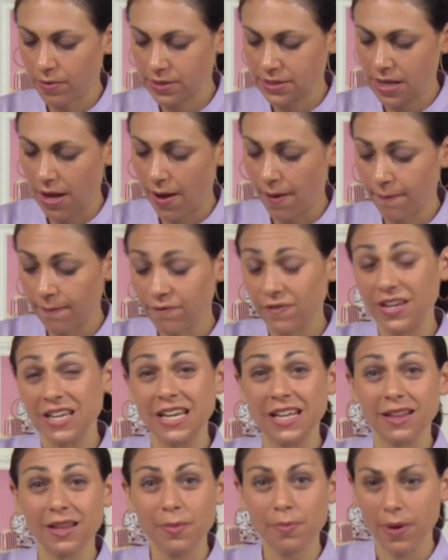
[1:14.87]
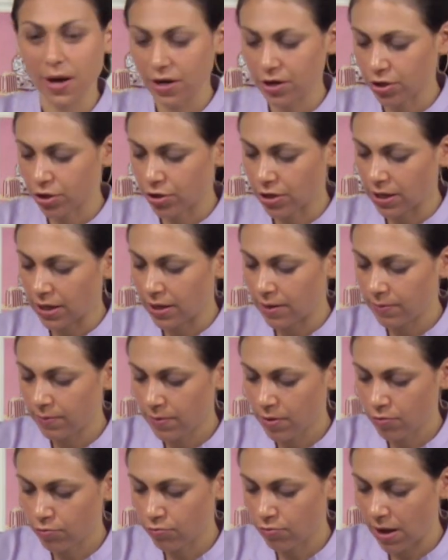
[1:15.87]
some vanilla
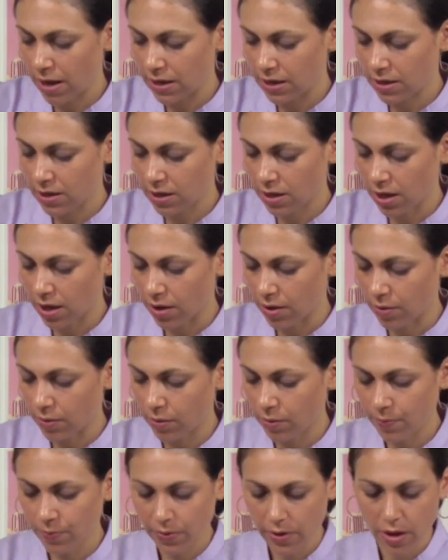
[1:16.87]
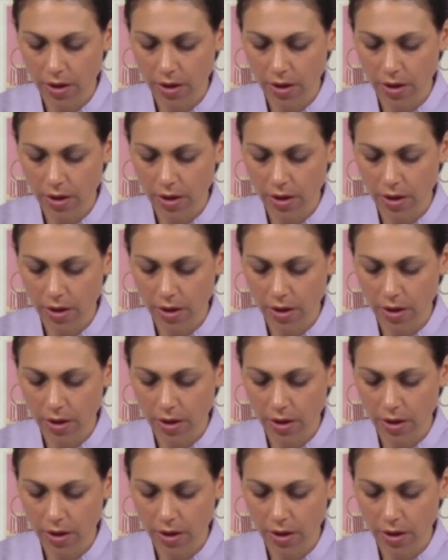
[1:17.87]
buttercream ready to go.